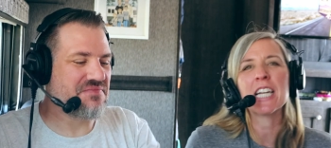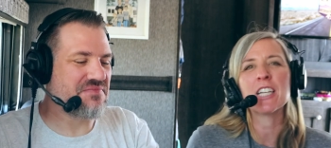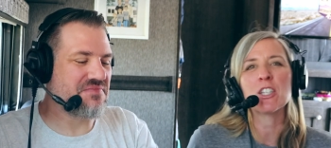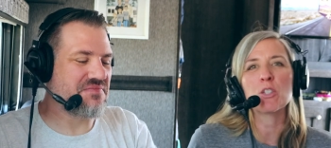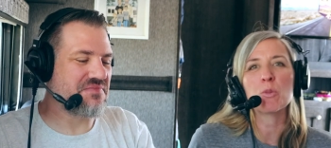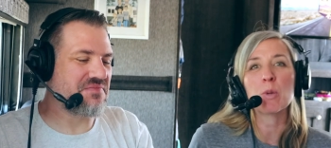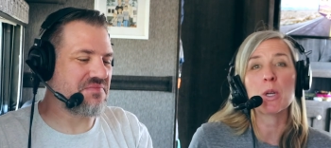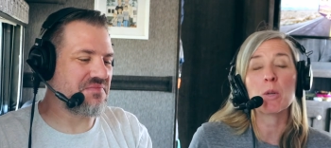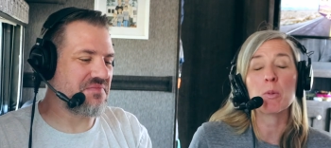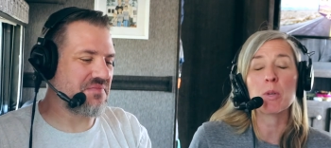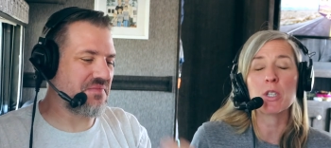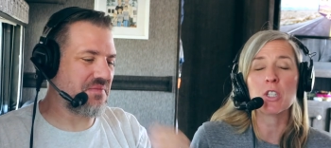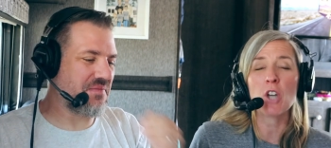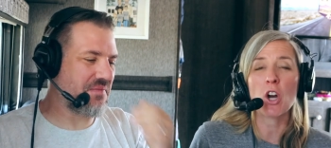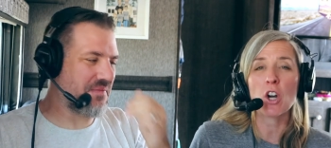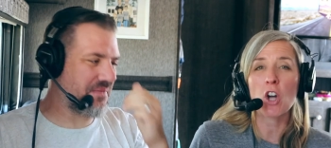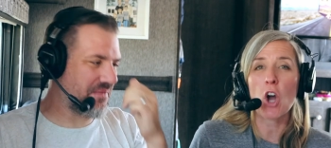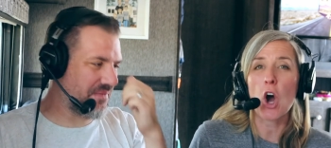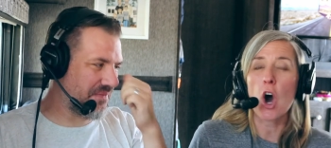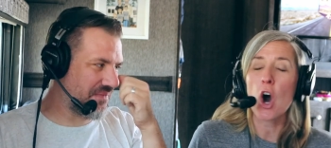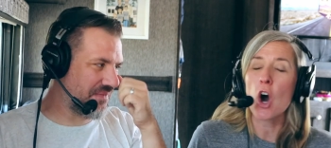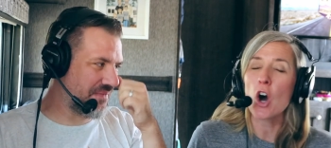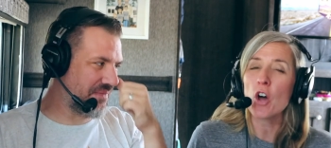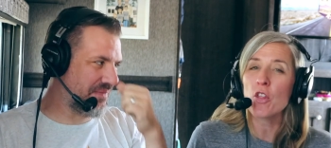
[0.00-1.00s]
Speaker 1: Each week, we
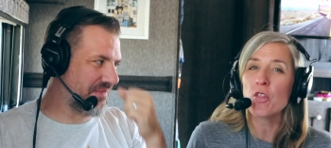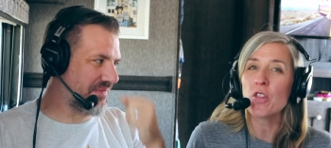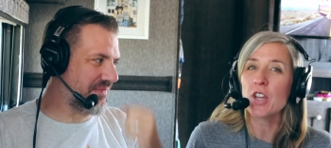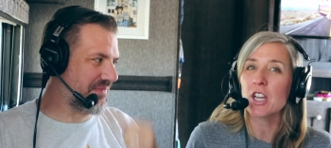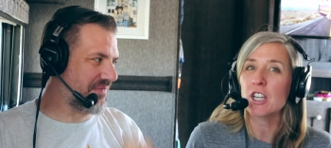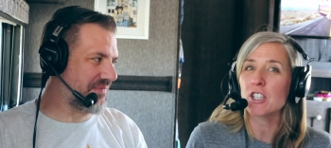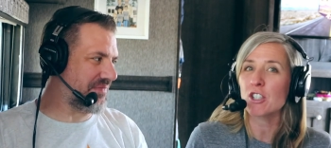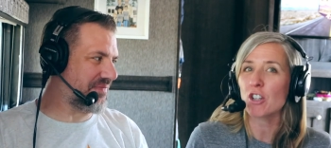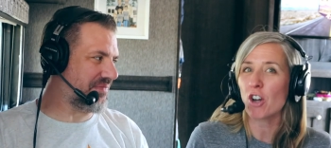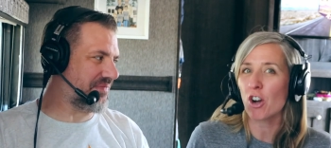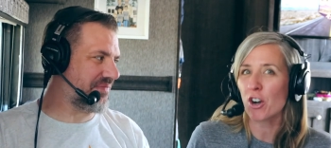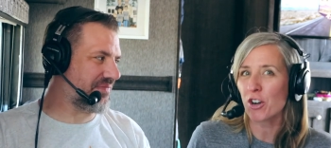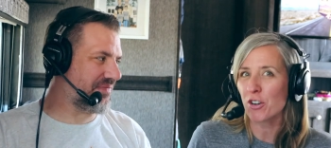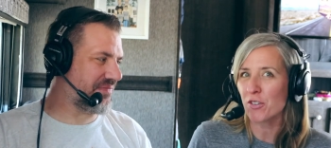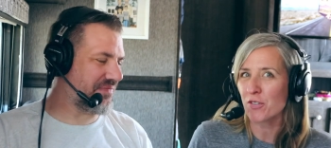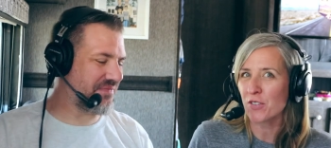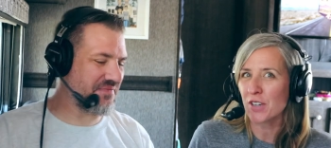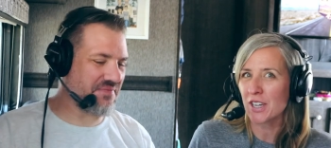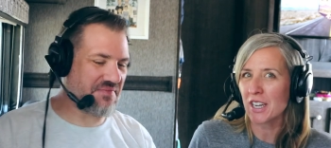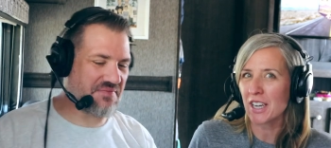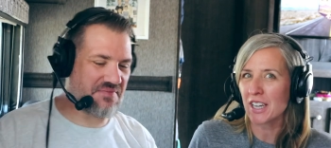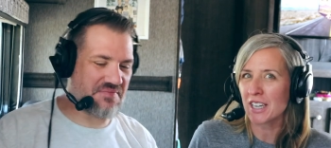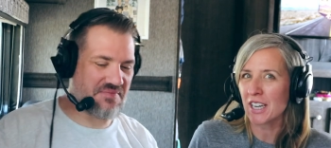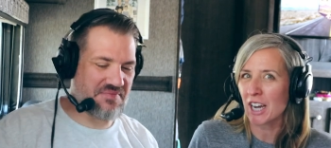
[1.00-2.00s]
talk all things
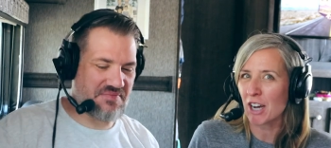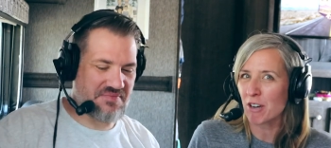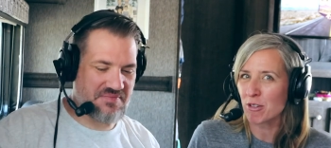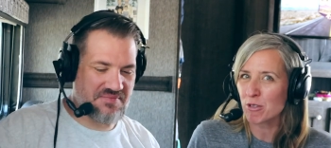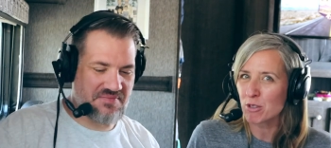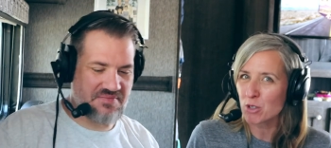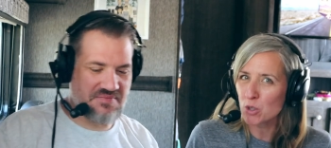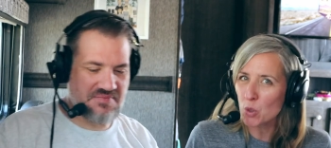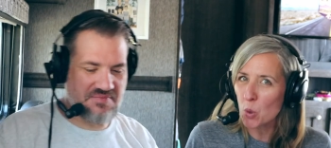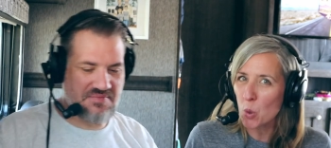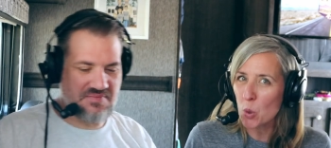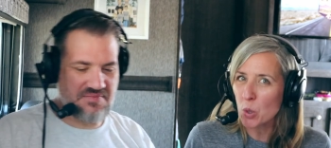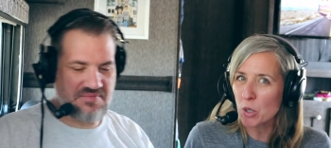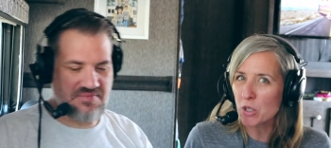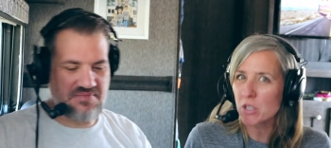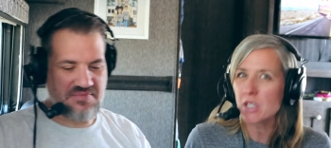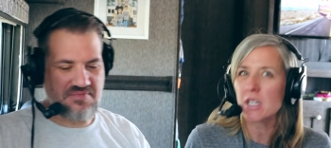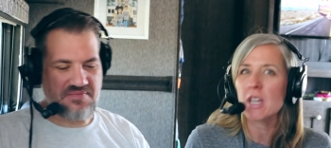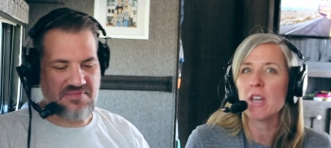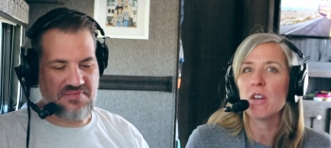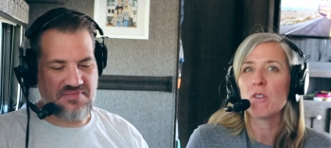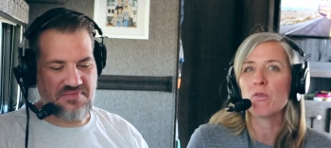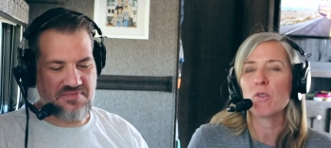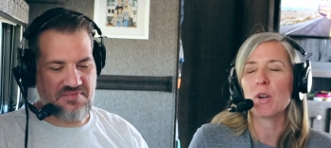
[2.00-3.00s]
RV and
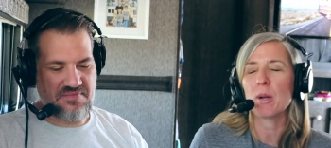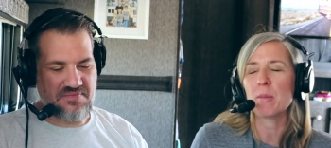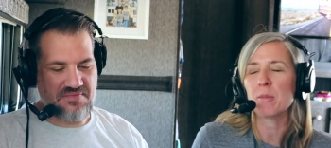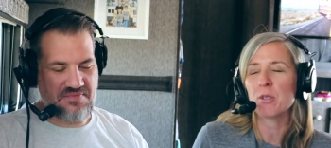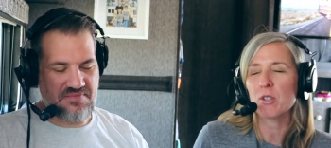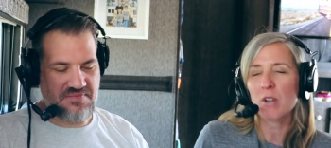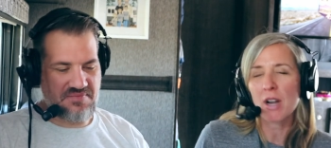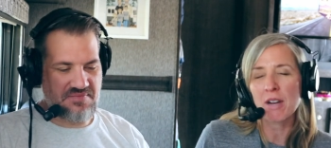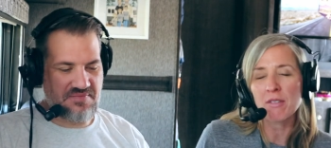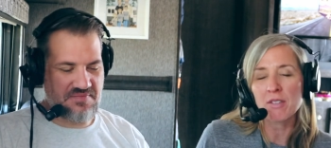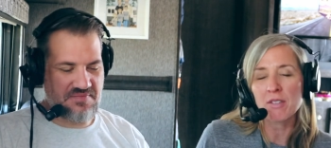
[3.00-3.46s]
outdoors, from